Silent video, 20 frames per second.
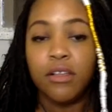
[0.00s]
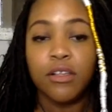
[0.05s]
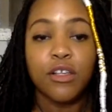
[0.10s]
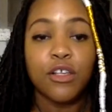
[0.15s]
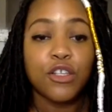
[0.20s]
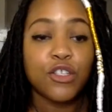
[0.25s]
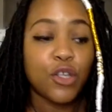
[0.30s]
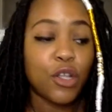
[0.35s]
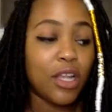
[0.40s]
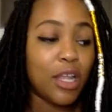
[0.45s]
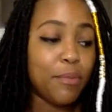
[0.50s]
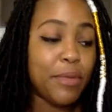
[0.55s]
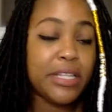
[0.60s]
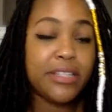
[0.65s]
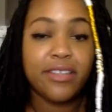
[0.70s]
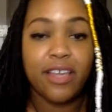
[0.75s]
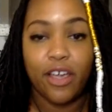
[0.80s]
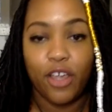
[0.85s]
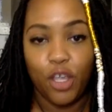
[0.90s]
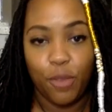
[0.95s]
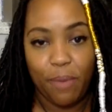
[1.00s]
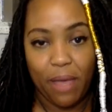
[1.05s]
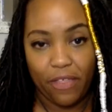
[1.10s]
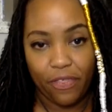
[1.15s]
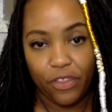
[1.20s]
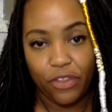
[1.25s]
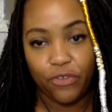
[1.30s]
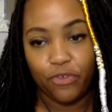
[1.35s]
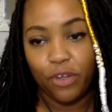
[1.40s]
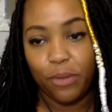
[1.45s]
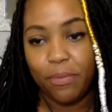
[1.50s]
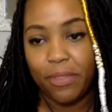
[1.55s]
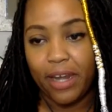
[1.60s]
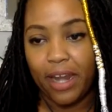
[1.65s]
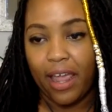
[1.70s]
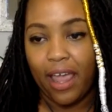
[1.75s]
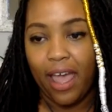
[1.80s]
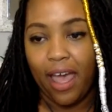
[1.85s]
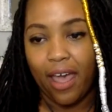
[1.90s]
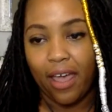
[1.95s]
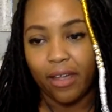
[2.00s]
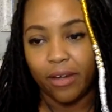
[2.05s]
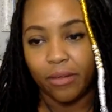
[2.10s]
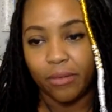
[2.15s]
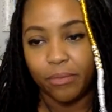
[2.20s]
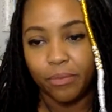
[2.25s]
So let me tell you about the dream that I had.